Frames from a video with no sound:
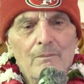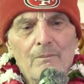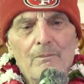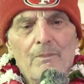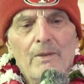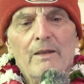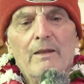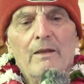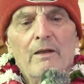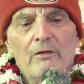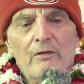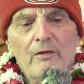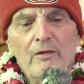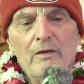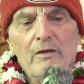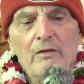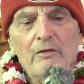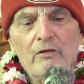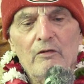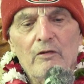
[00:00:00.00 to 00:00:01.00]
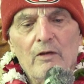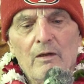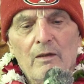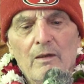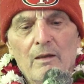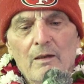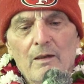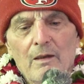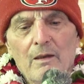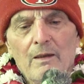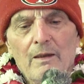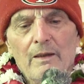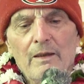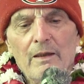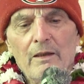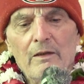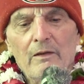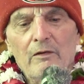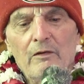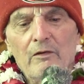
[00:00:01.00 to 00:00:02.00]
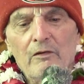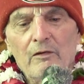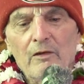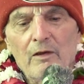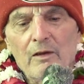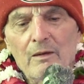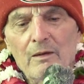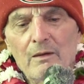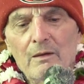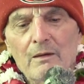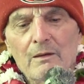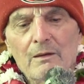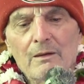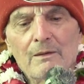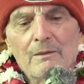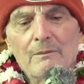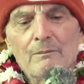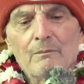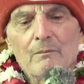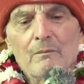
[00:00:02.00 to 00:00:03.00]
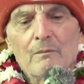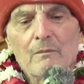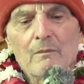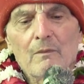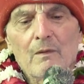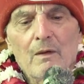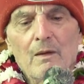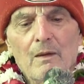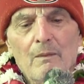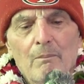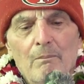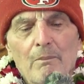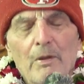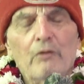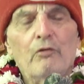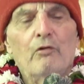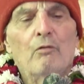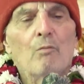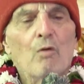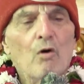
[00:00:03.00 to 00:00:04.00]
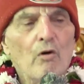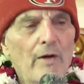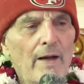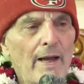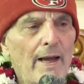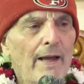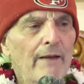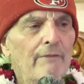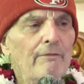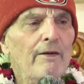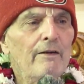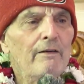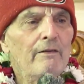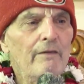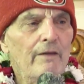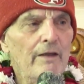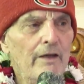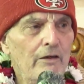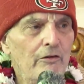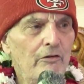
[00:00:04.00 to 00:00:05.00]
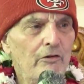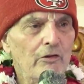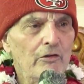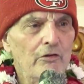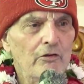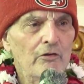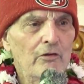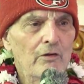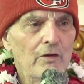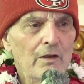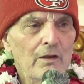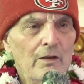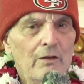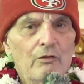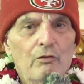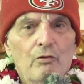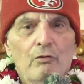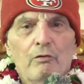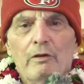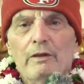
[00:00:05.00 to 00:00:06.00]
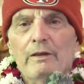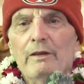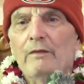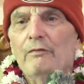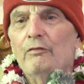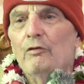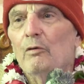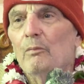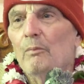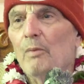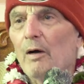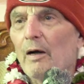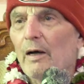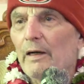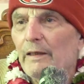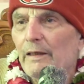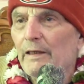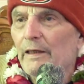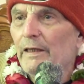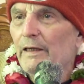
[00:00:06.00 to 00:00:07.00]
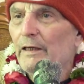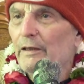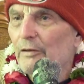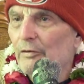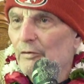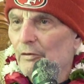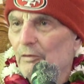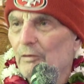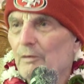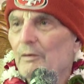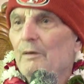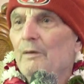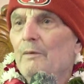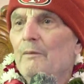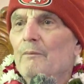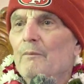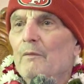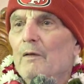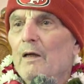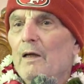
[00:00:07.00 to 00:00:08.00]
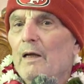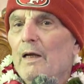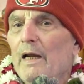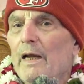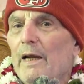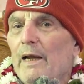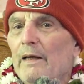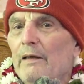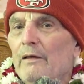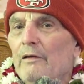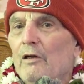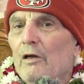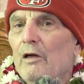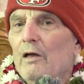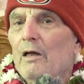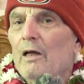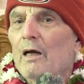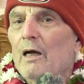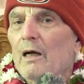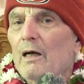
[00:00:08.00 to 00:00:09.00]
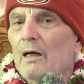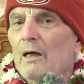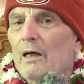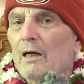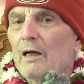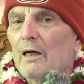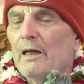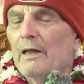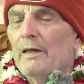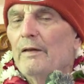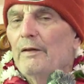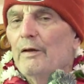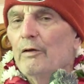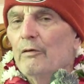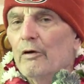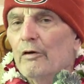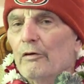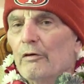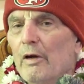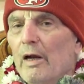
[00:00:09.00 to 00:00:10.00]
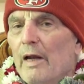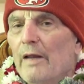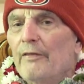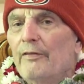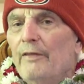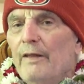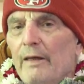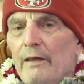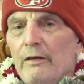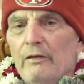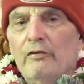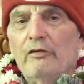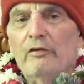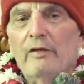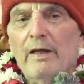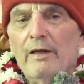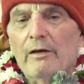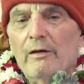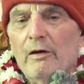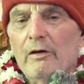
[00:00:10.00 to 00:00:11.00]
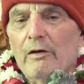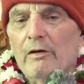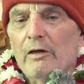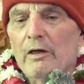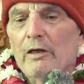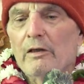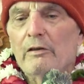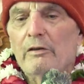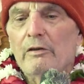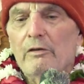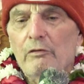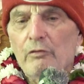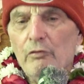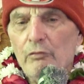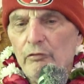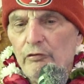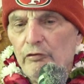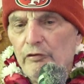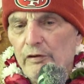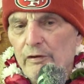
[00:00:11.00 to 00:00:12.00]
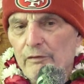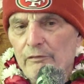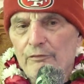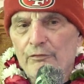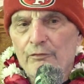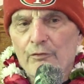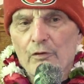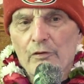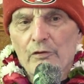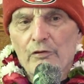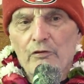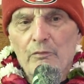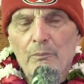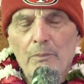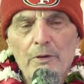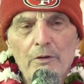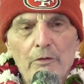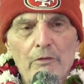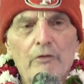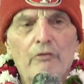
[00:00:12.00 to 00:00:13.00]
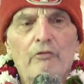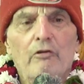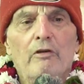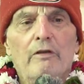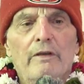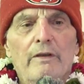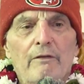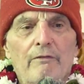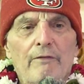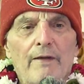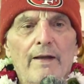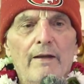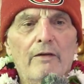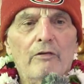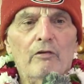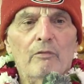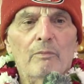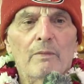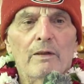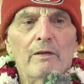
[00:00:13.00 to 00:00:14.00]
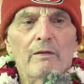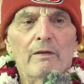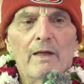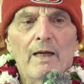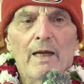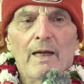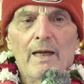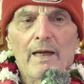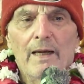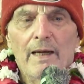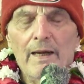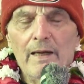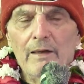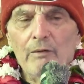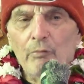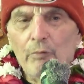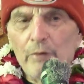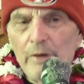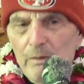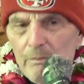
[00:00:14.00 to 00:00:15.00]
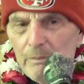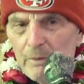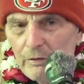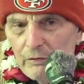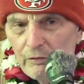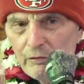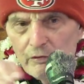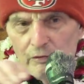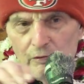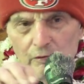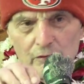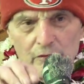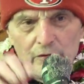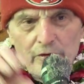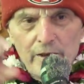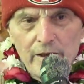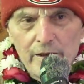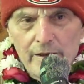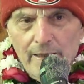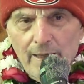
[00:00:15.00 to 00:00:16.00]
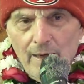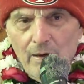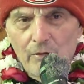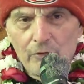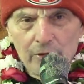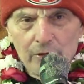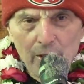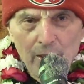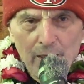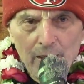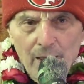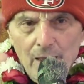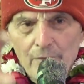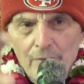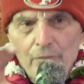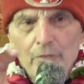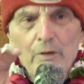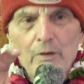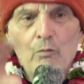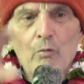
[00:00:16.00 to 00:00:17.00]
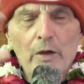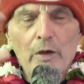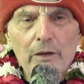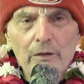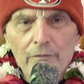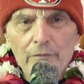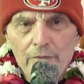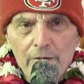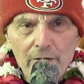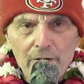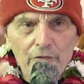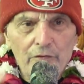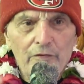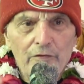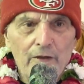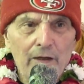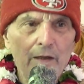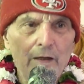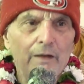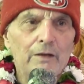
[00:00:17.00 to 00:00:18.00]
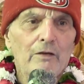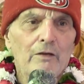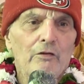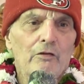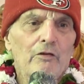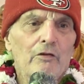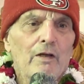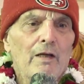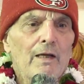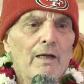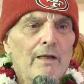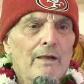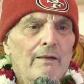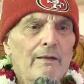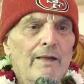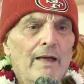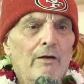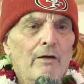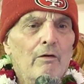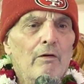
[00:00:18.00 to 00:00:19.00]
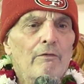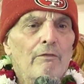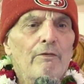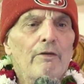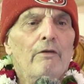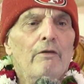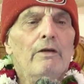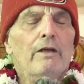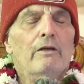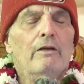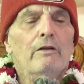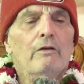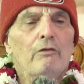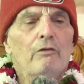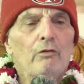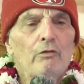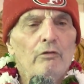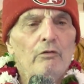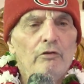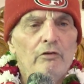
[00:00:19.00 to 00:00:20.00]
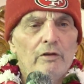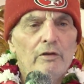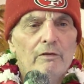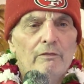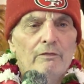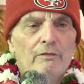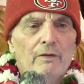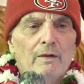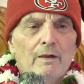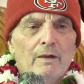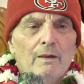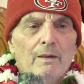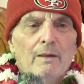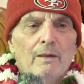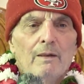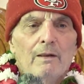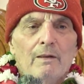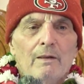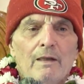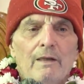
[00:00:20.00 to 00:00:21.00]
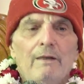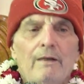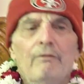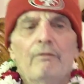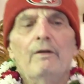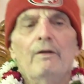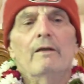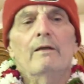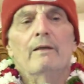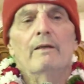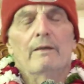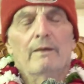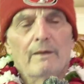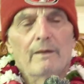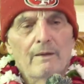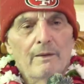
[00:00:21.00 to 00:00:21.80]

because it's, uh, it's much more advantageous to leave your body here. And uh, there are things that are conducive for spiritual advancement, and we must seek out every one of these things that are very conducive living